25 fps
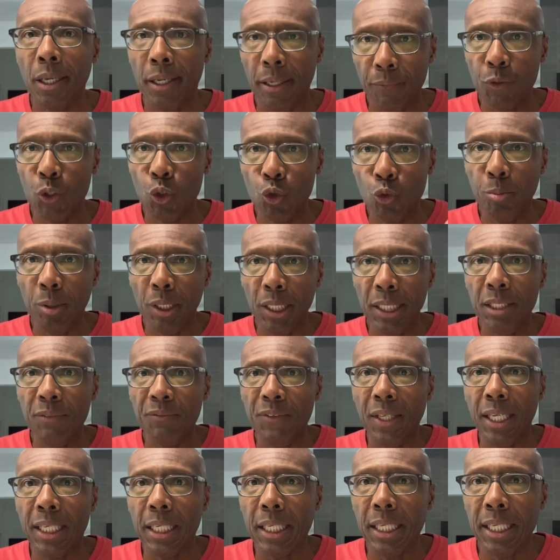If you
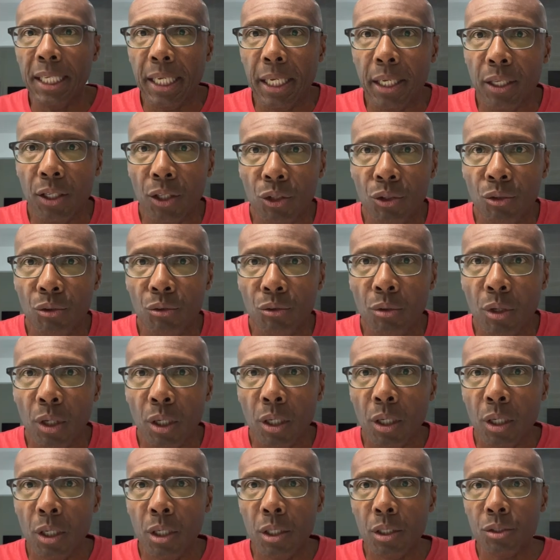believe they can get you
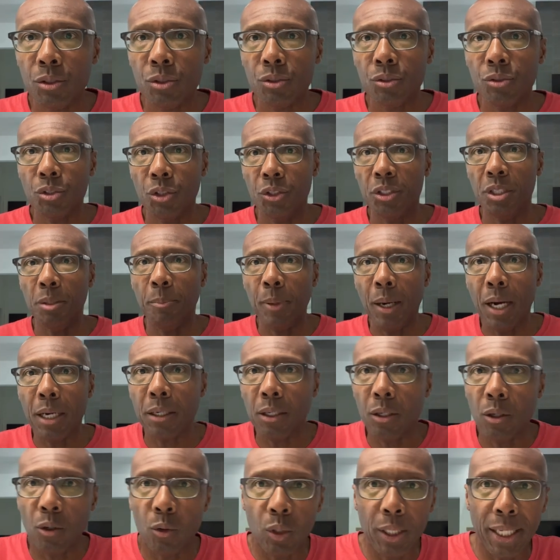to your
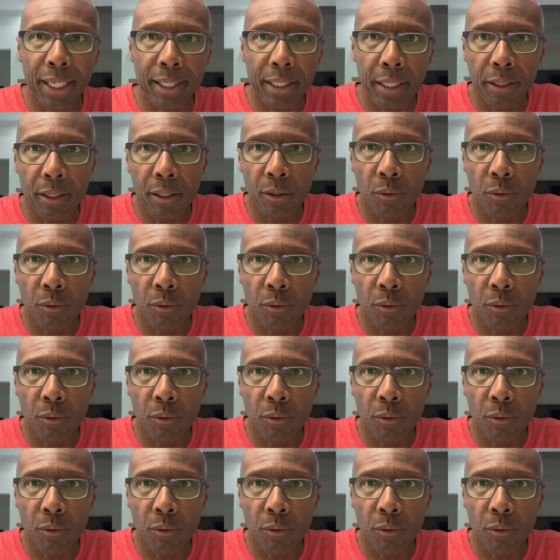pot of gold at the